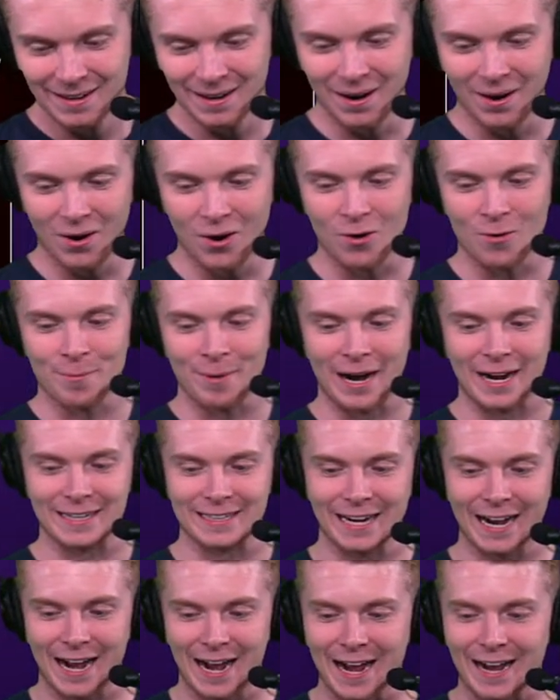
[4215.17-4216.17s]
Oh my
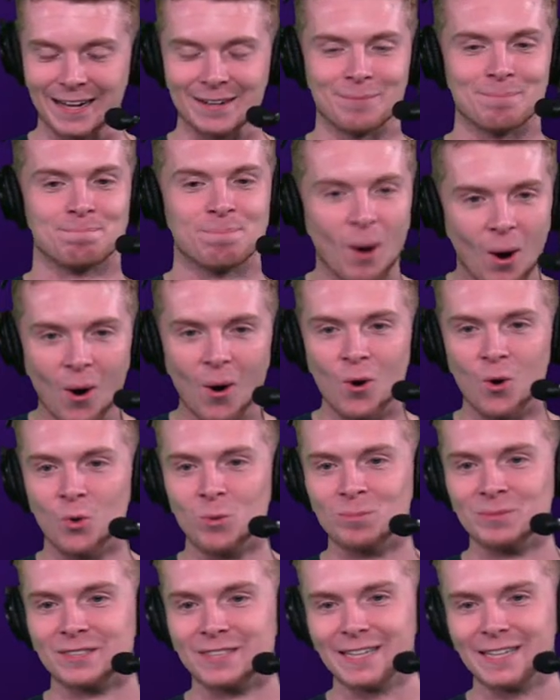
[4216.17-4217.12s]
god. Boom.